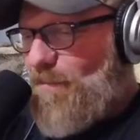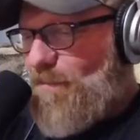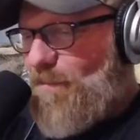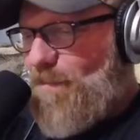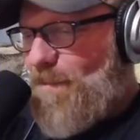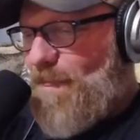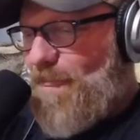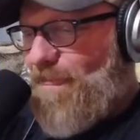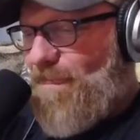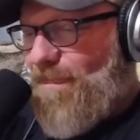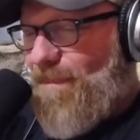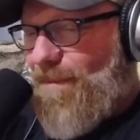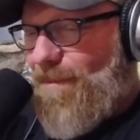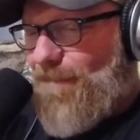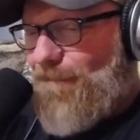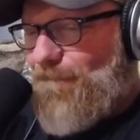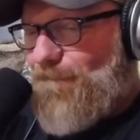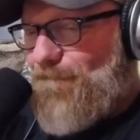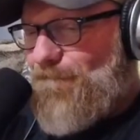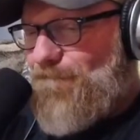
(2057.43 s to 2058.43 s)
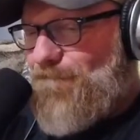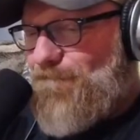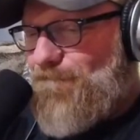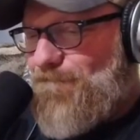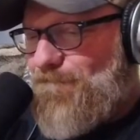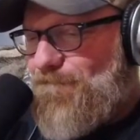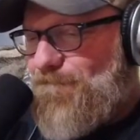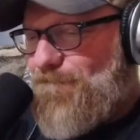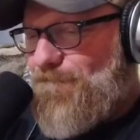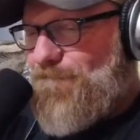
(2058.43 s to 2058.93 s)
You're the
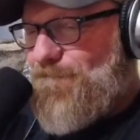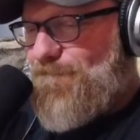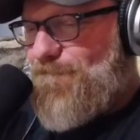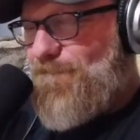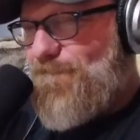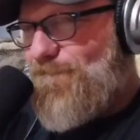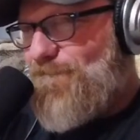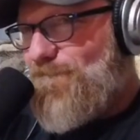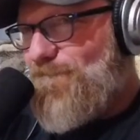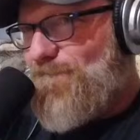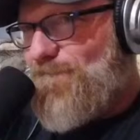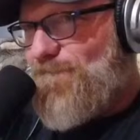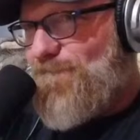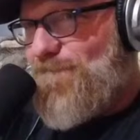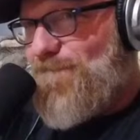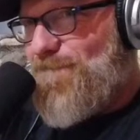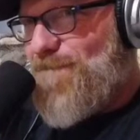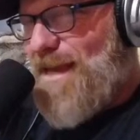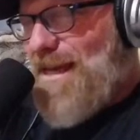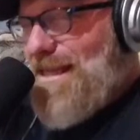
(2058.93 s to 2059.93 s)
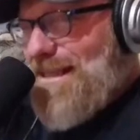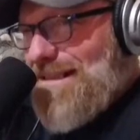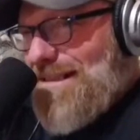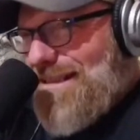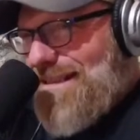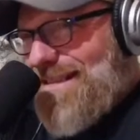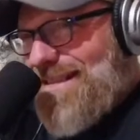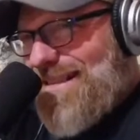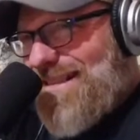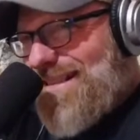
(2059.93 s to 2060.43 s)
perpetrator, the turd
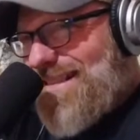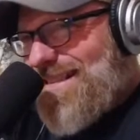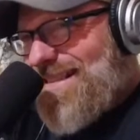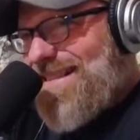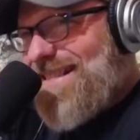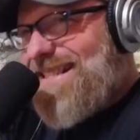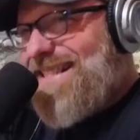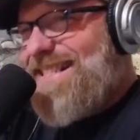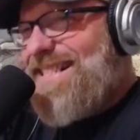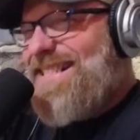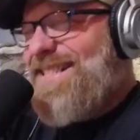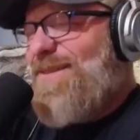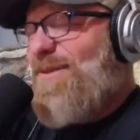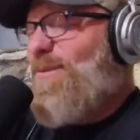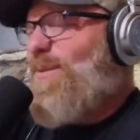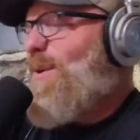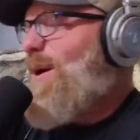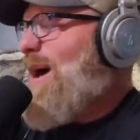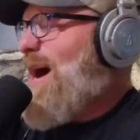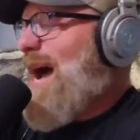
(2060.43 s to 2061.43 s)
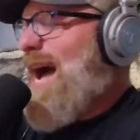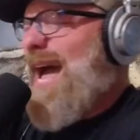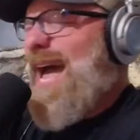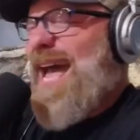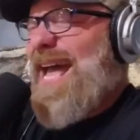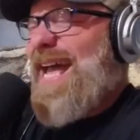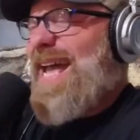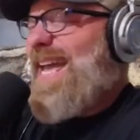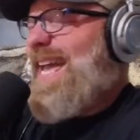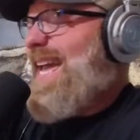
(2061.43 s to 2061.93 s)
perpetrator.
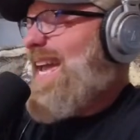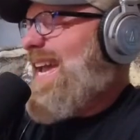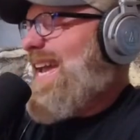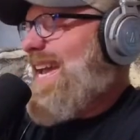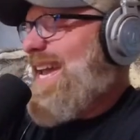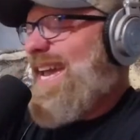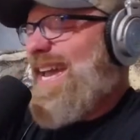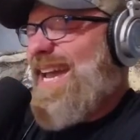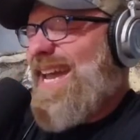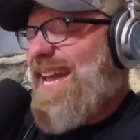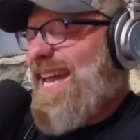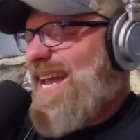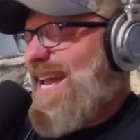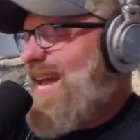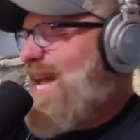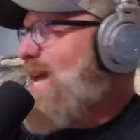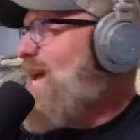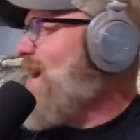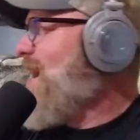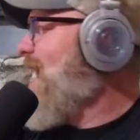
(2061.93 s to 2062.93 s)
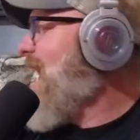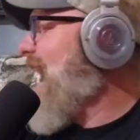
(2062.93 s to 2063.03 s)
Turd potato. No, wait.